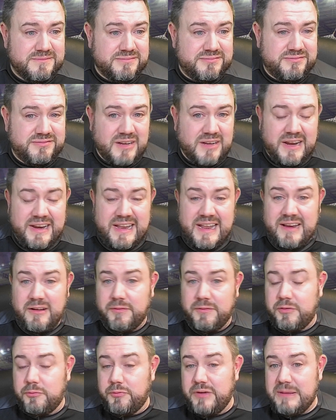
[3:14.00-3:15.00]
then
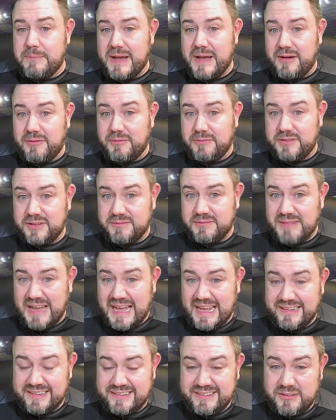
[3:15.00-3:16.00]
of the rebound,
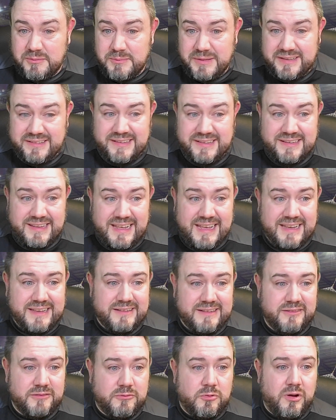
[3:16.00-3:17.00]
Anderson missed his kick
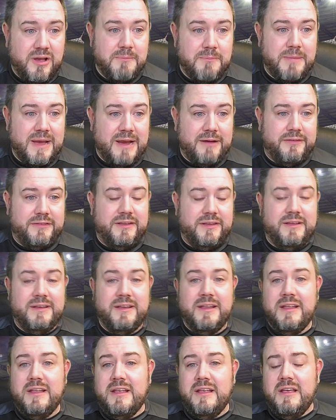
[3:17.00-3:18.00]
and looked quite embarrassing.
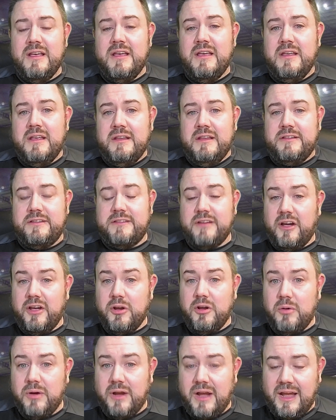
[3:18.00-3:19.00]

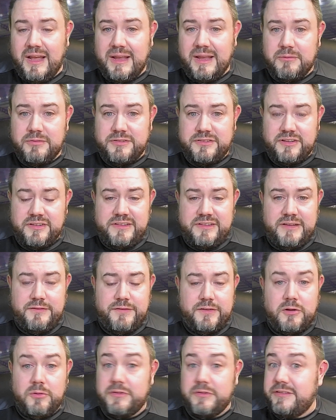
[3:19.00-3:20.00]
Style, it was just
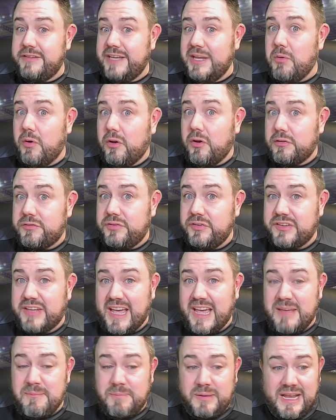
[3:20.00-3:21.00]
difficult to see what Oxford's
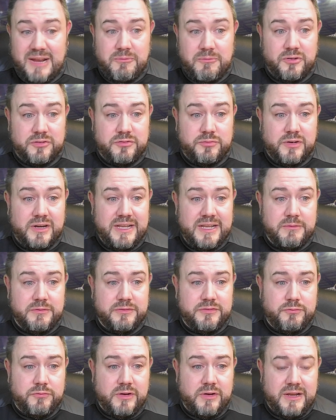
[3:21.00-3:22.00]
game plan was. Really,
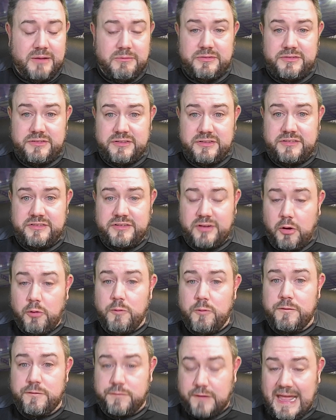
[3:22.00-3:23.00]
it was just so
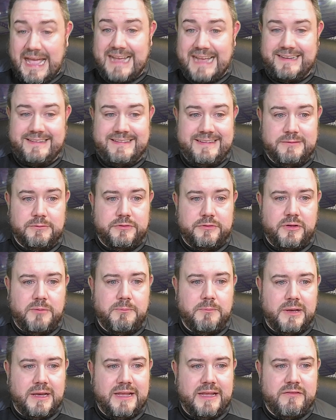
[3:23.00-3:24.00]
flat. It was
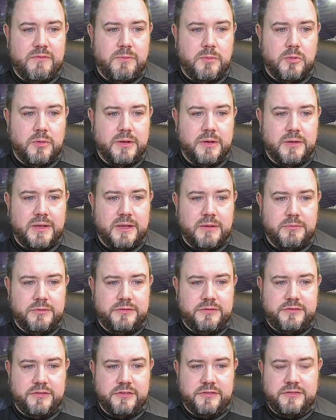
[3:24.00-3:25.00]
unbelievable. It
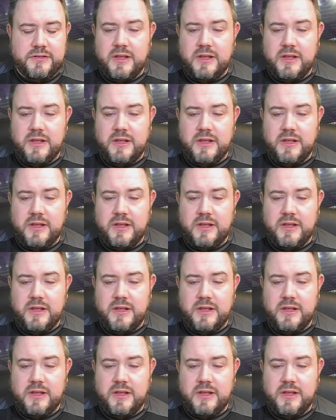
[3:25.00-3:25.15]
was just.